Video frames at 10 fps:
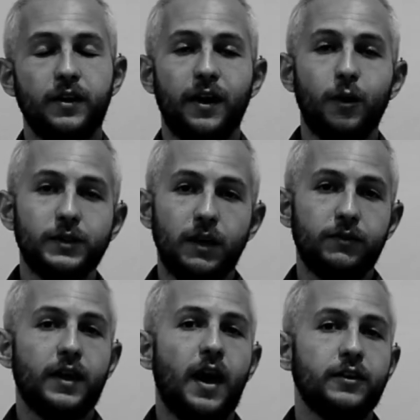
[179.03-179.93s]
and I always have
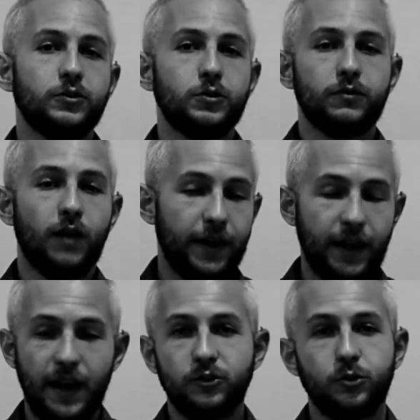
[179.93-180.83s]
that attitude of I
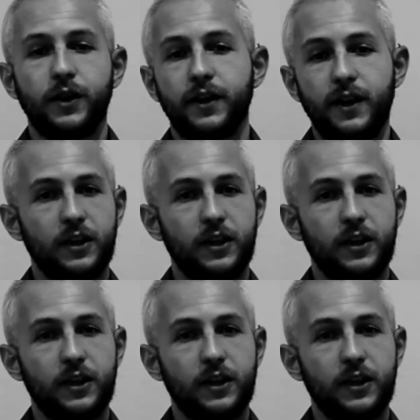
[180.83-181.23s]
can do it, I can